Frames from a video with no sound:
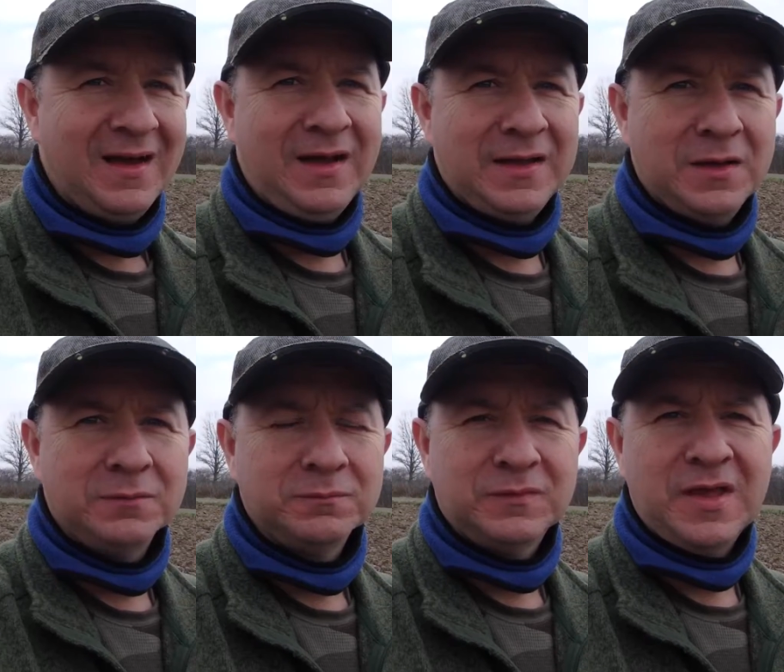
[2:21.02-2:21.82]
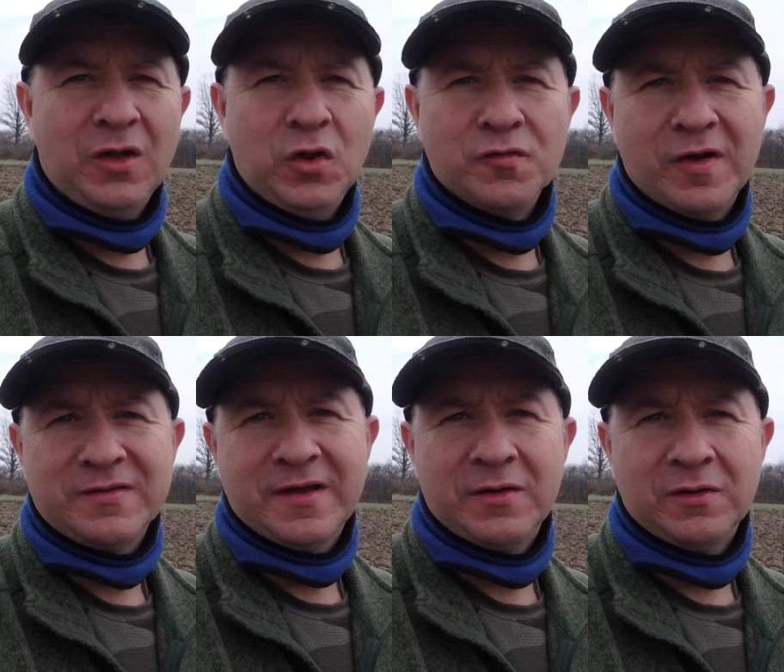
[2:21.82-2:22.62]
I uh, We're yelled out. over
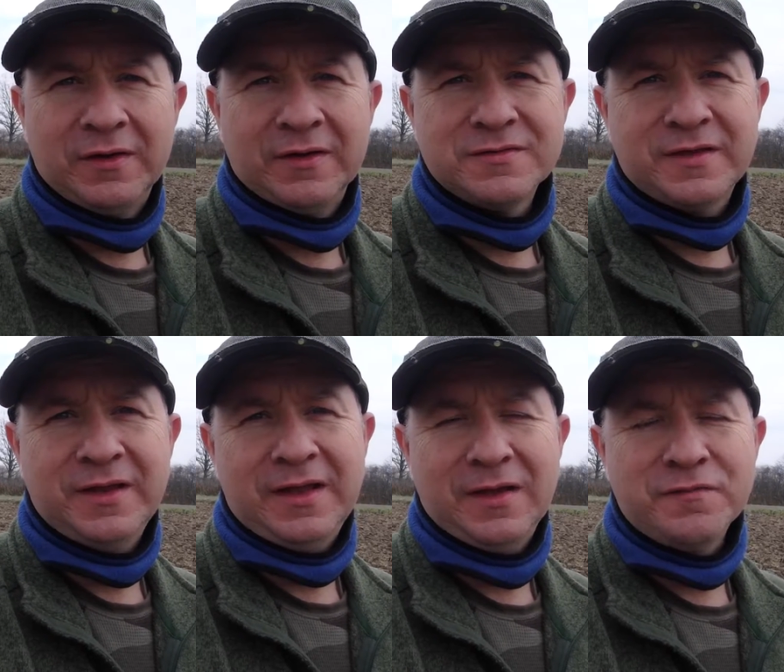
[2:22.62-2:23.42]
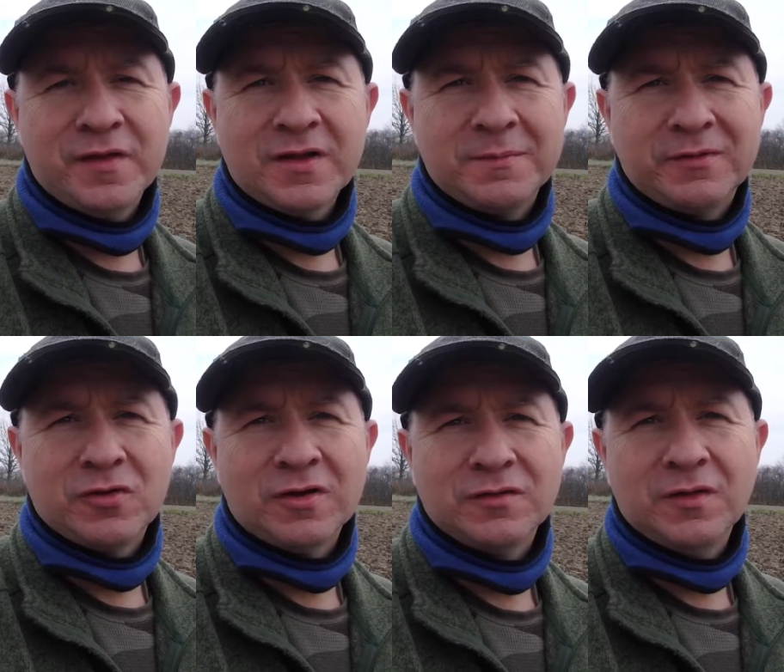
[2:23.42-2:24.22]
at Ted earlier. I said, "Hey, I feel like I'm a
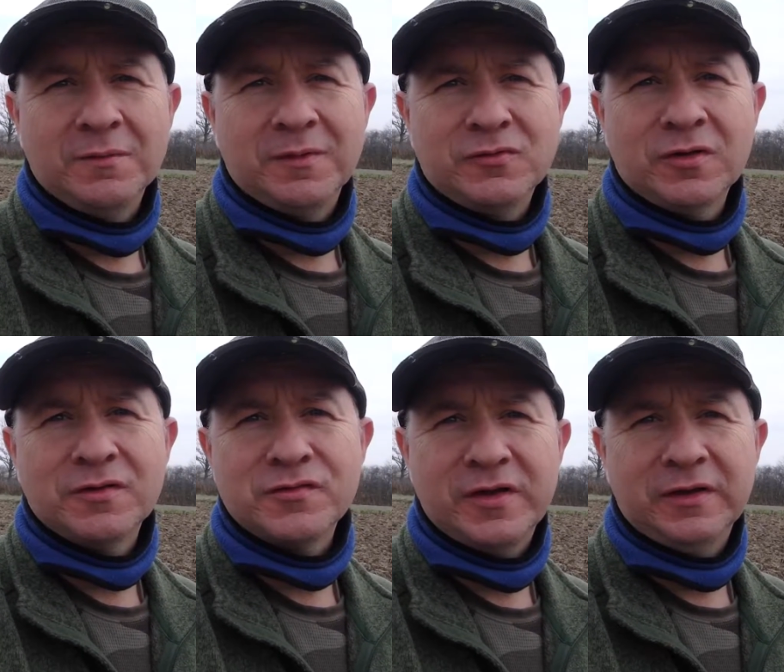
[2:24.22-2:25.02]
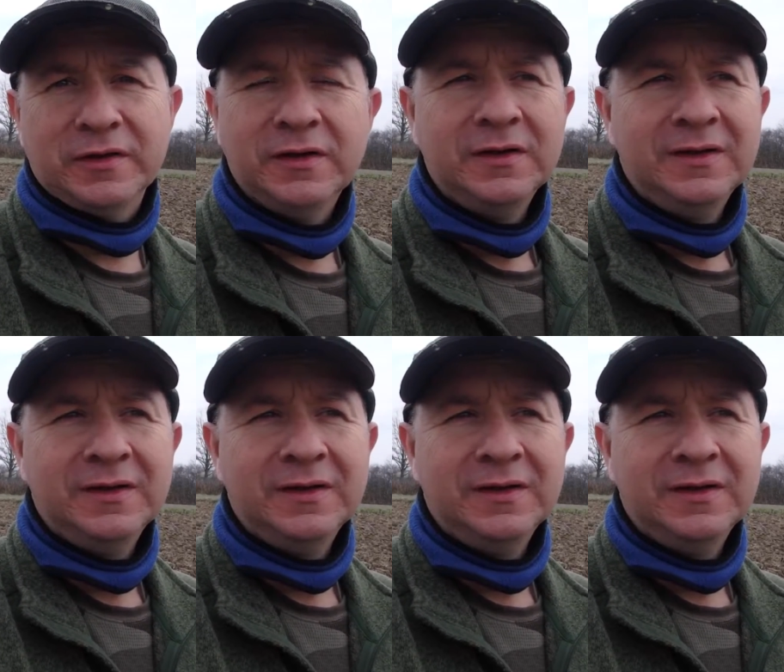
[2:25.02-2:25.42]
drunken. I'm a drunken sailor,"